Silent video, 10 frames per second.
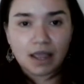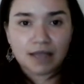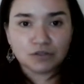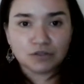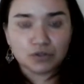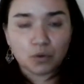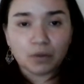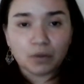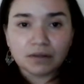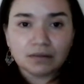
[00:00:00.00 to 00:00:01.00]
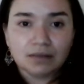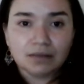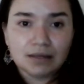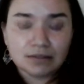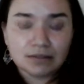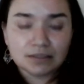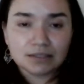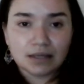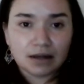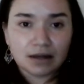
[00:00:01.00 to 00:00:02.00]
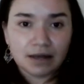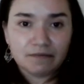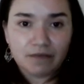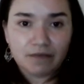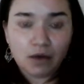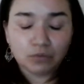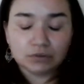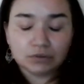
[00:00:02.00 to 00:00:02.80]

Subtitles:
And so one of the things that I found